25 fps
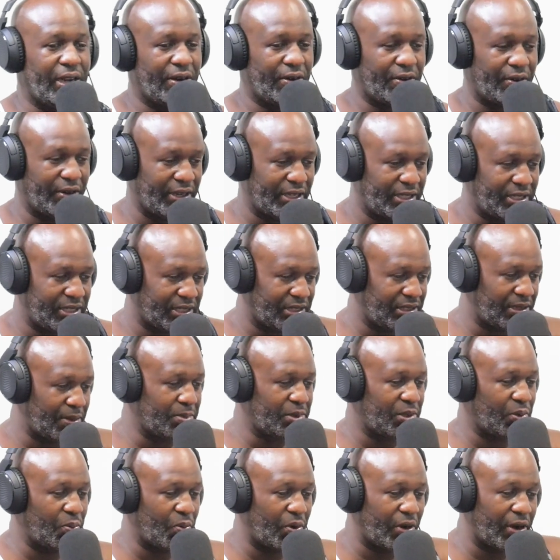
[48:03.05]
her into
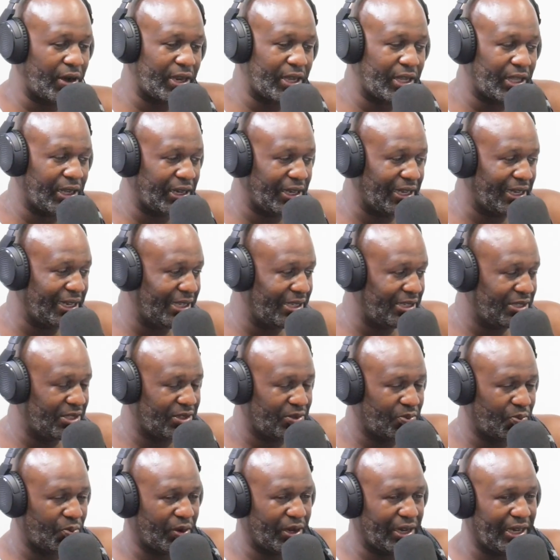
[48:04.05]
something where it could at
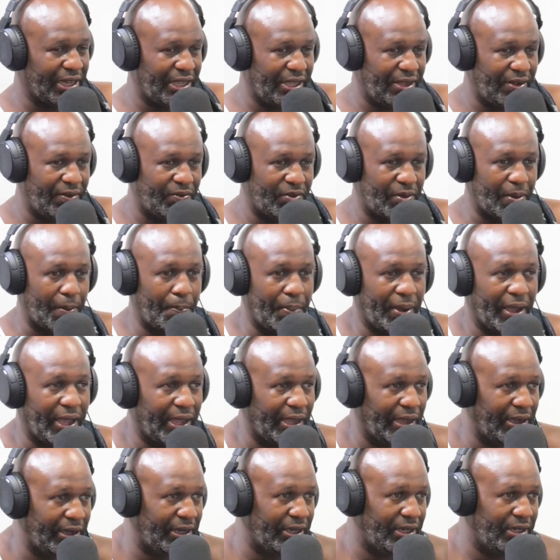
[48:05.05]
least relieve the
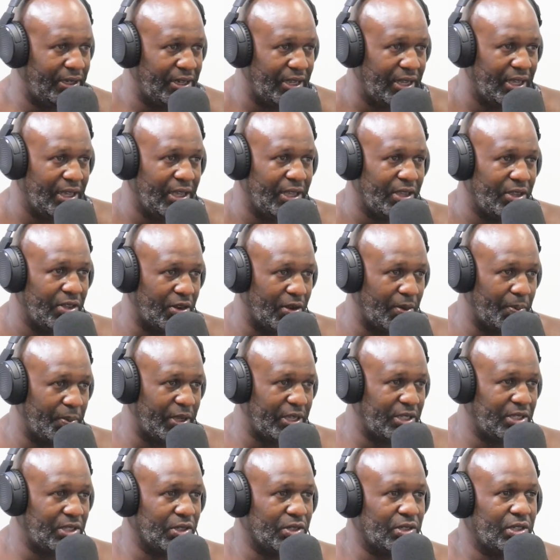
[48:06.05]
pain, you know what I
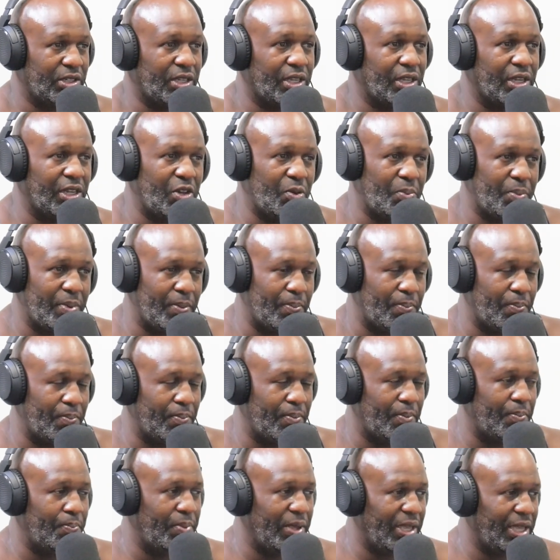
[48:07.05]
mean? So she can
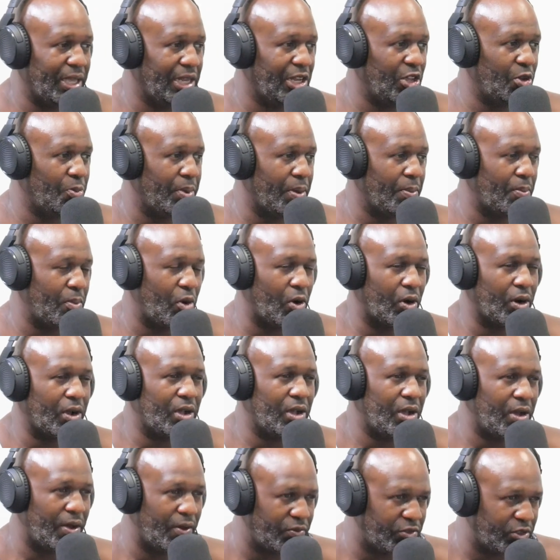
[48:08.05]
be a little bit more
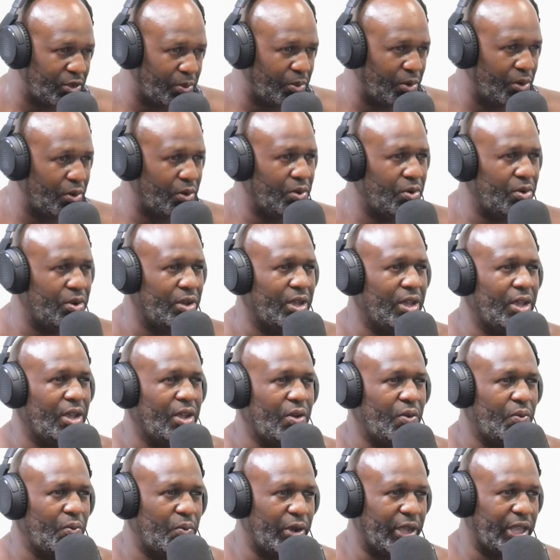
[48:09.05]
comfortable
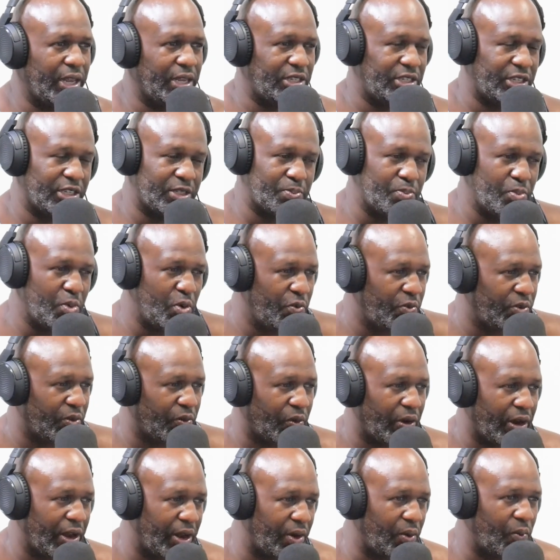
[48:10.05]
with just moving
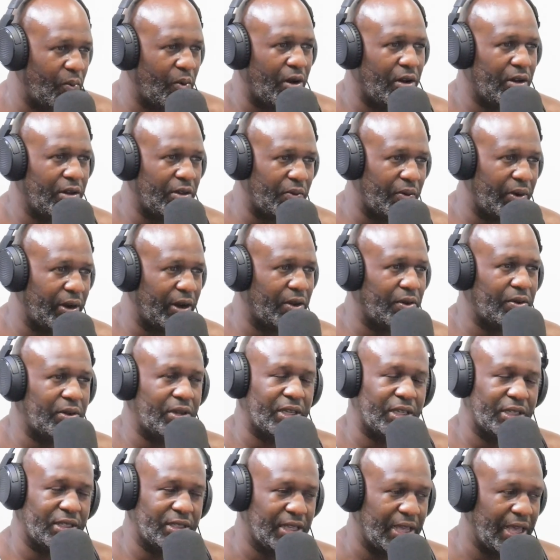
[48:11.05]
around and walking around.
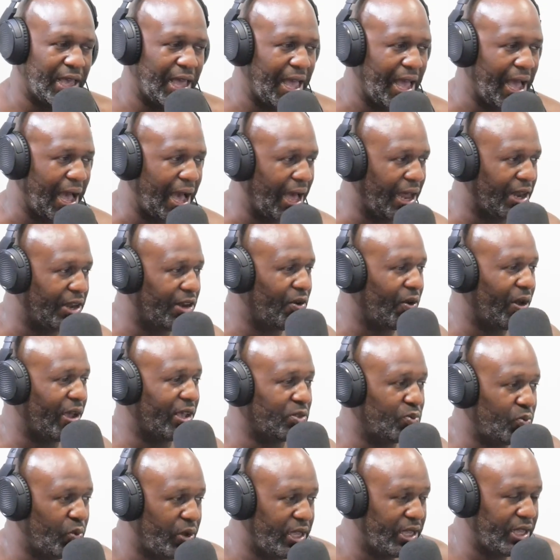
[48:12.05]
Cause I know
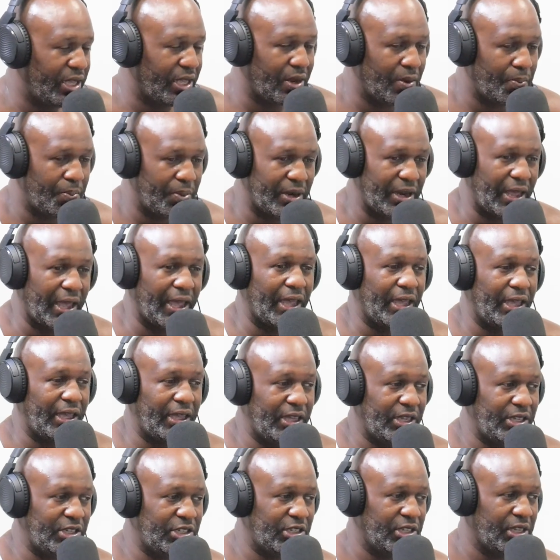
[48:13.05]
as we get up in
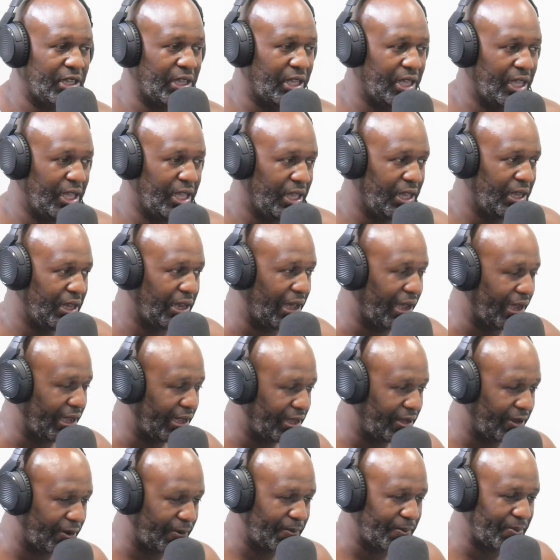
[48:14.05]
age,
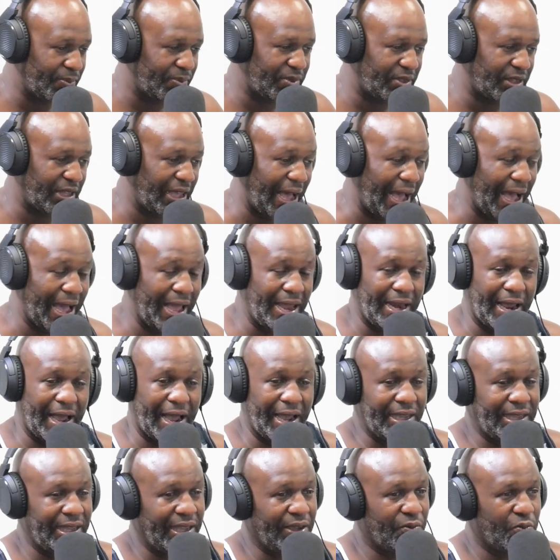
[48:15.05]

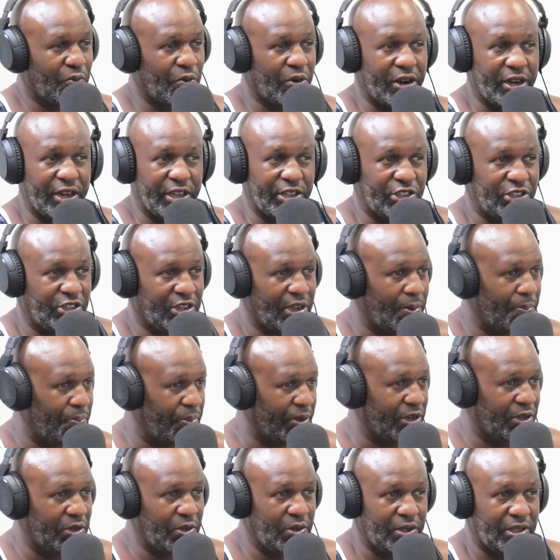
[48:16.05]
I can't run and jump
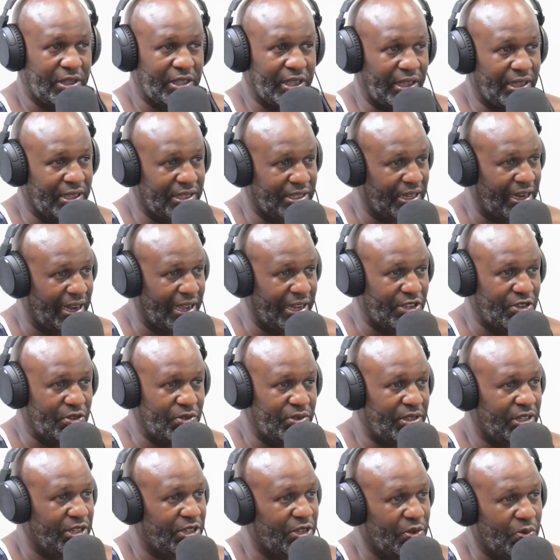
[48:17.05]
and do the things that I
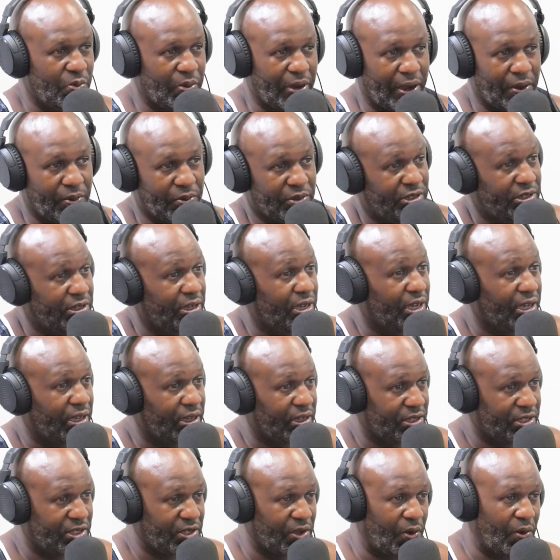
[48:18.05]
used to do when I was
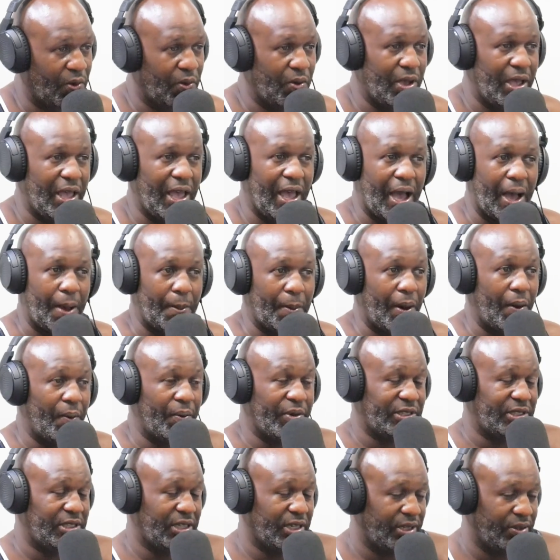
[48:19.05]
young. So I'm
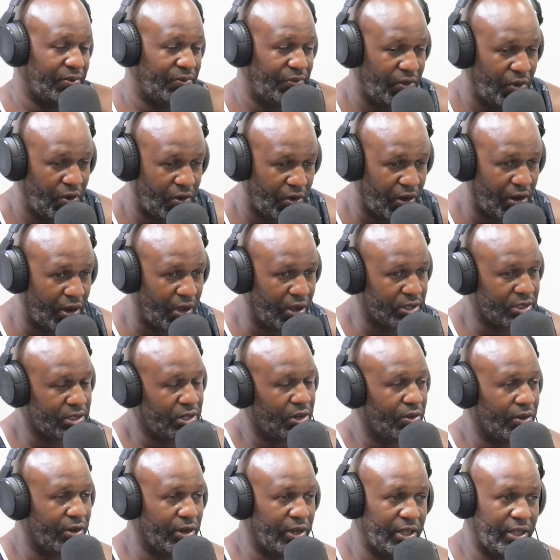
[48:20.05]
always looking for
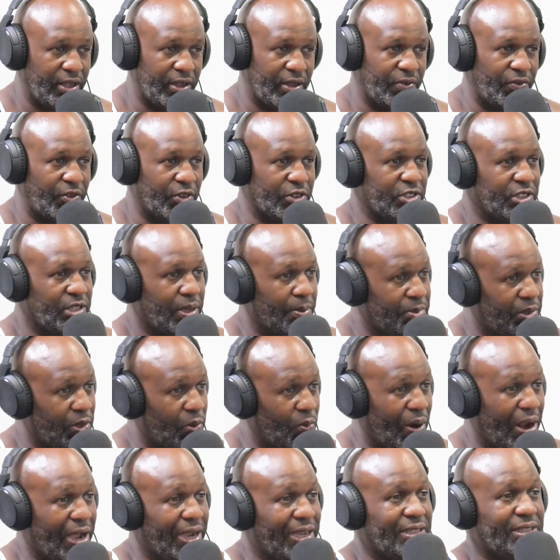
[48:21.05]
alternative or
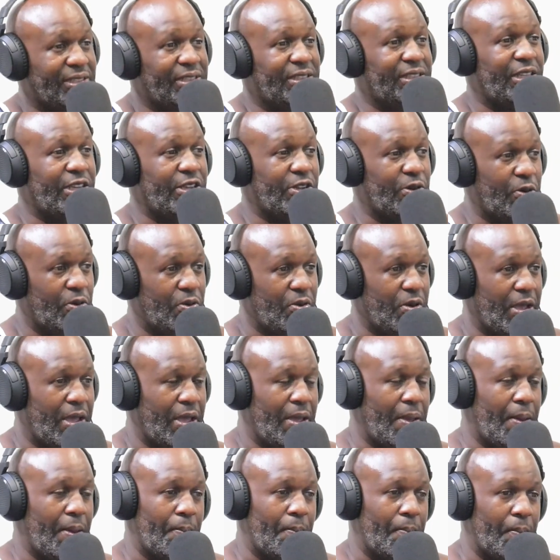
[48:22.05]
something where I can still
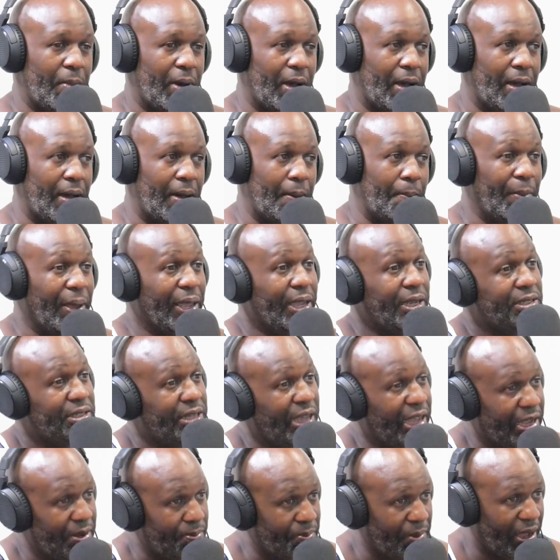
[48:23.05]

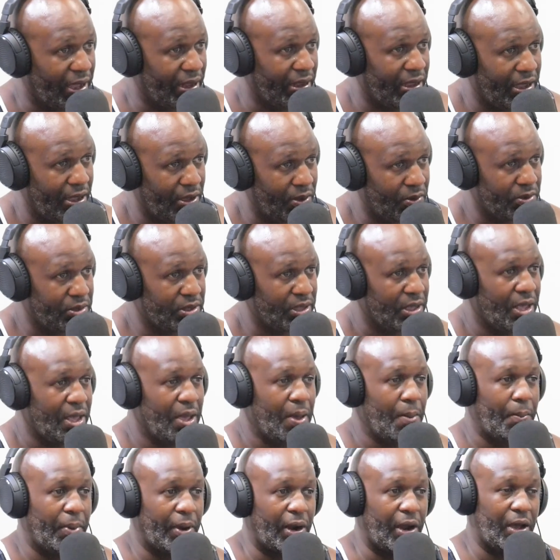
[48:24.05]
maintain my health,
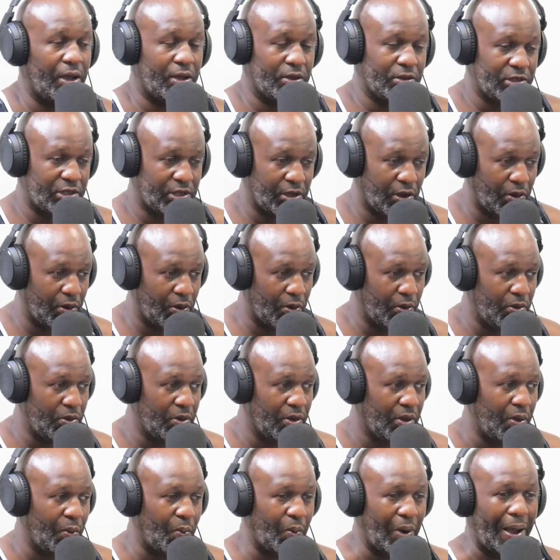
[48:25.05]
but also
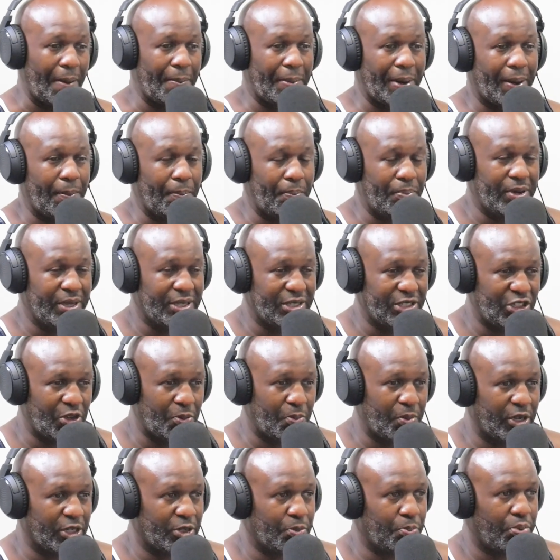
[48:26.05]
where I'm not putting so
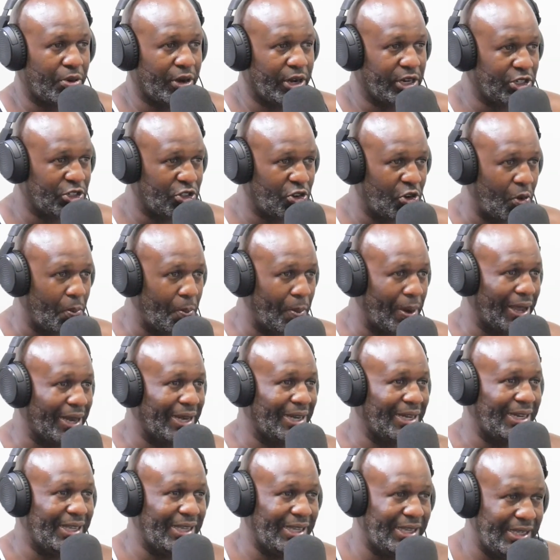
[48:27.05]
much pressure on my
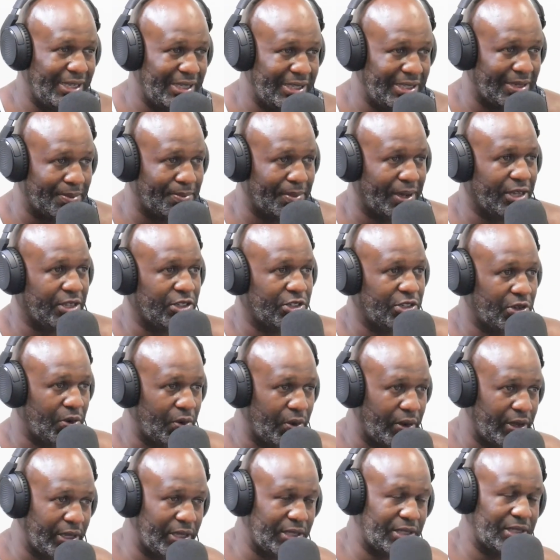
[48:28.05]
knees and my
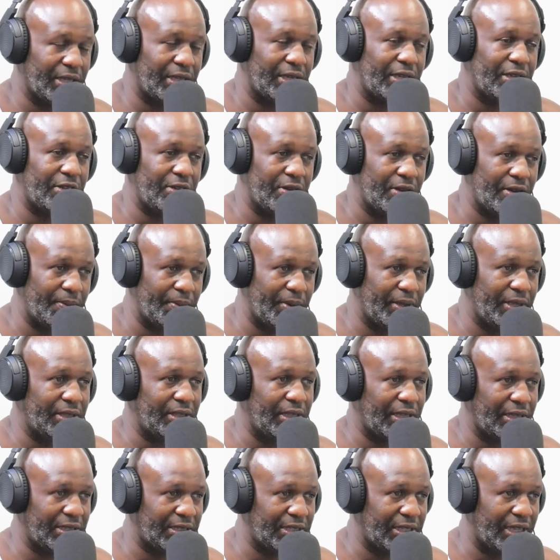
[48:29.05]
joints and,
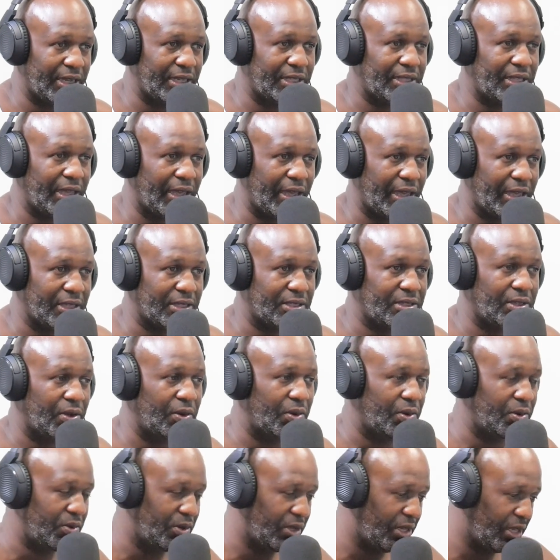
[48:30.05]
things like that.
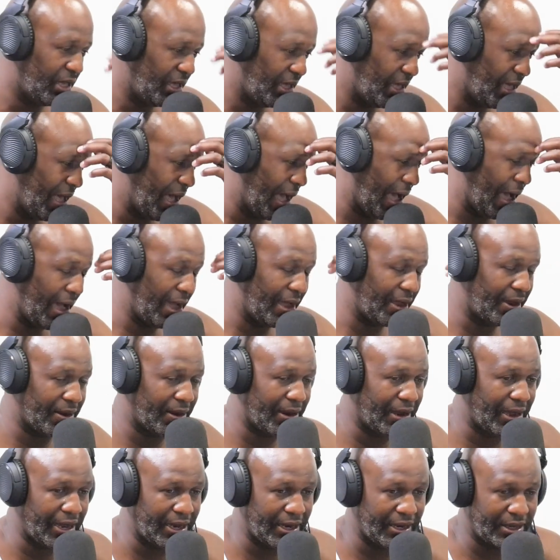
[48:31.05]
So
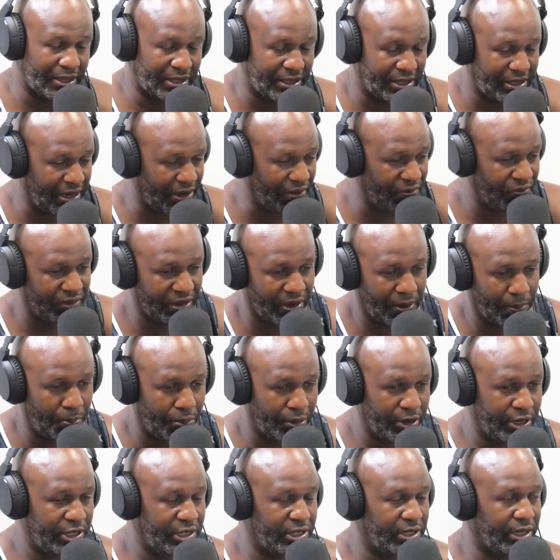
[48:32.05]
I definitely
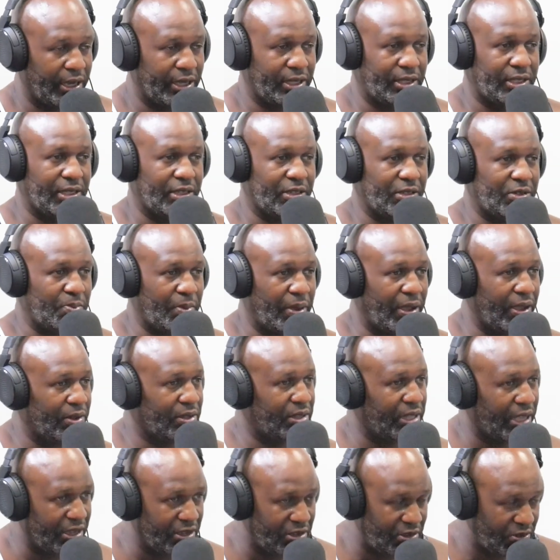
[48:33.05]
appreciate this, man.
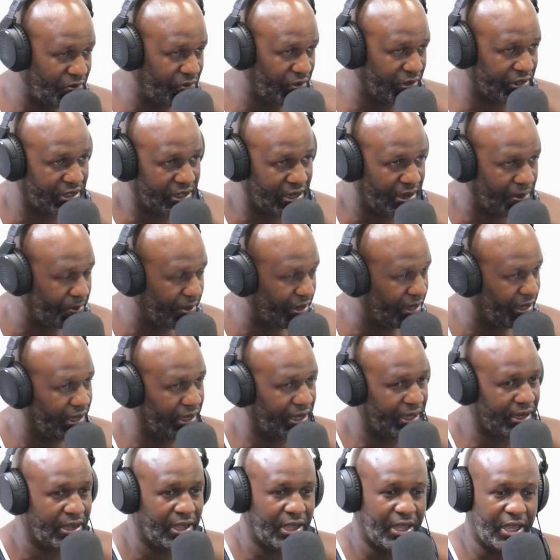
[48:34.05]
Thank you for coming
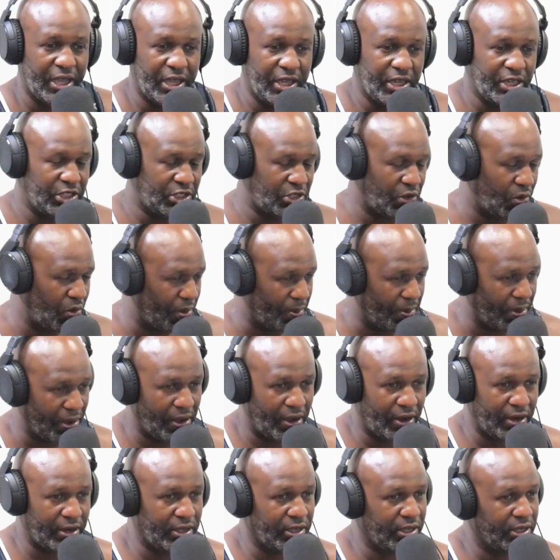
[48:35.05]
in, showing my
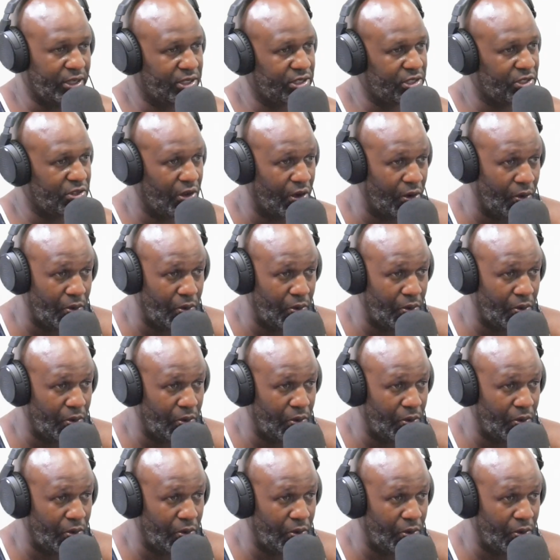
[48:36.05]
audience.